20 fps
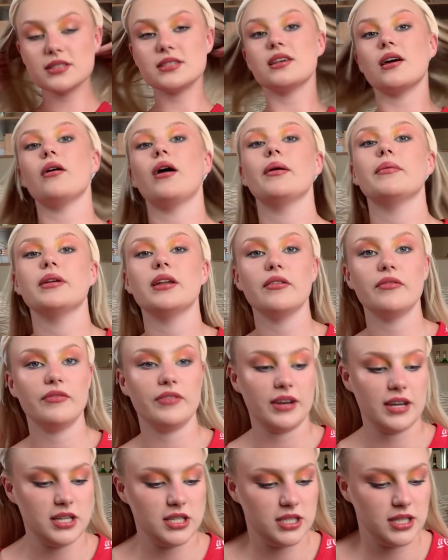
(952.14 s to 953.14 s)
So I'm going to
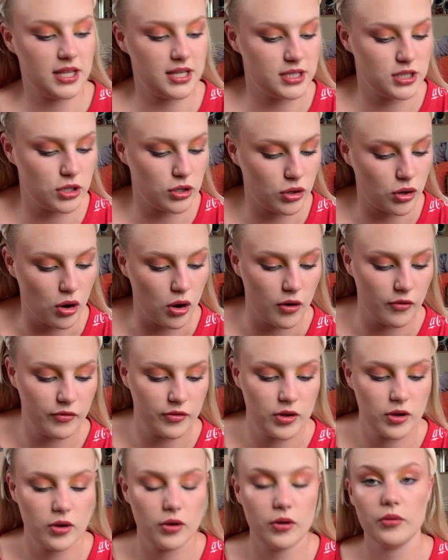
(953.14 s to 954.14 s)
finish this look off
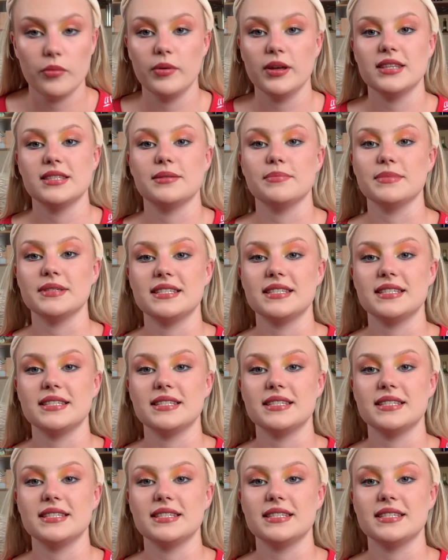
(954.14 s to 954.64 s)
with some